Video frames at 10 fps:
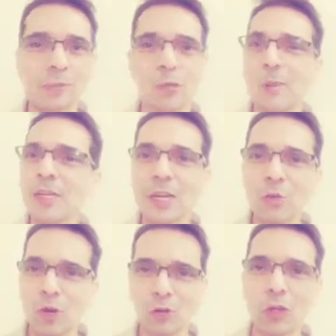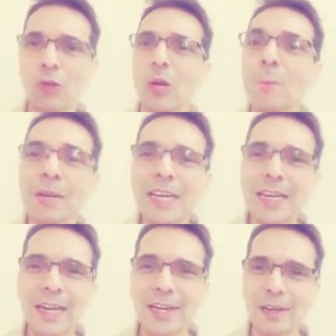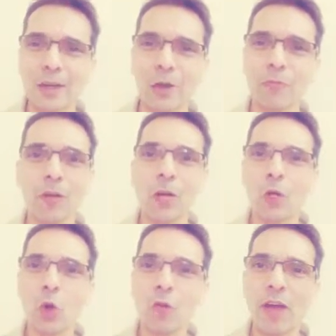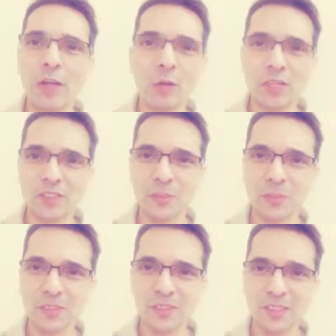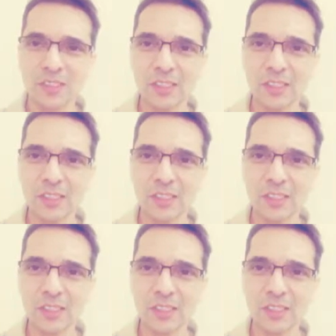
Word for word: So let me tell you what, you need to completely get rid of low value customers,